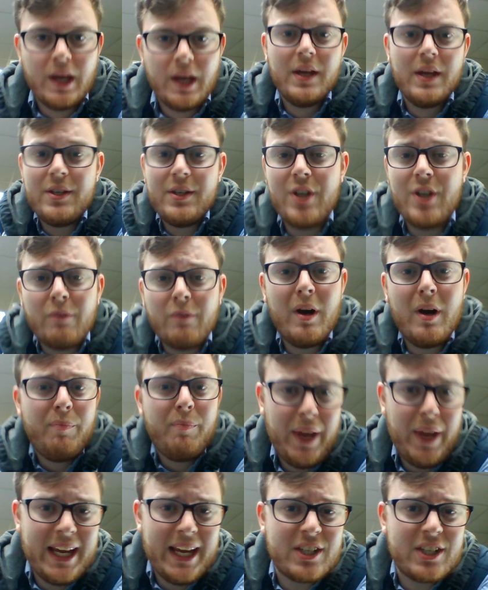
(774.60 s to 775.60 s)
So my
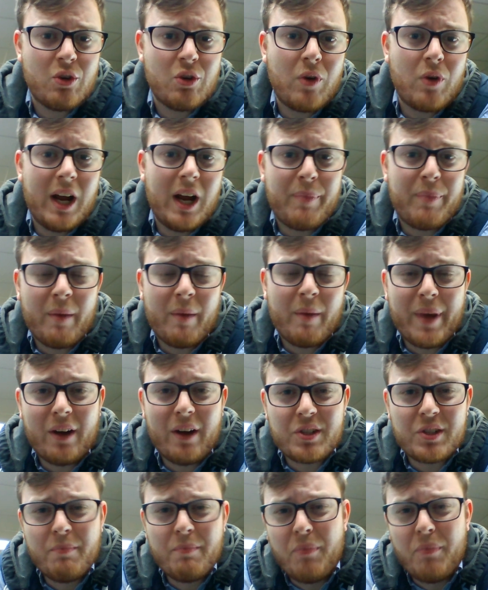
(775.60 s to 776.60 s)
biggest gripe
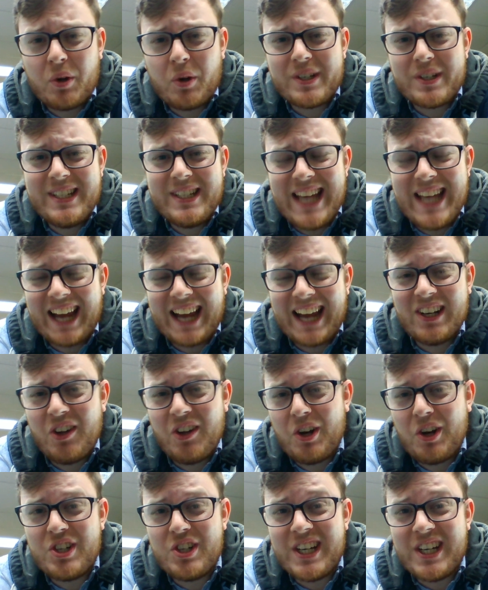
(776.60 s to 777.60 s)
about modern
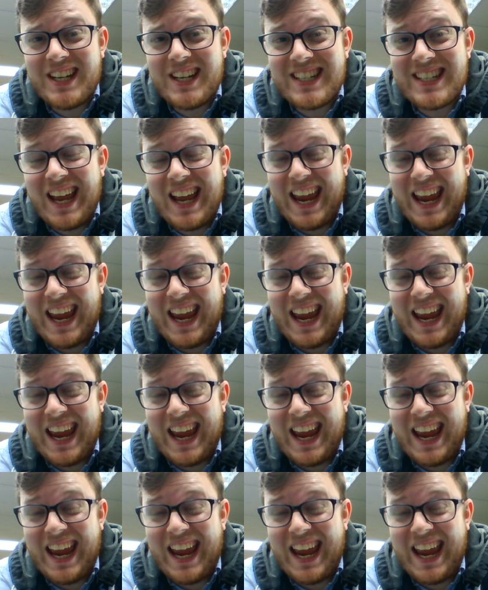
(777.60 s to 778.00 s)
technologies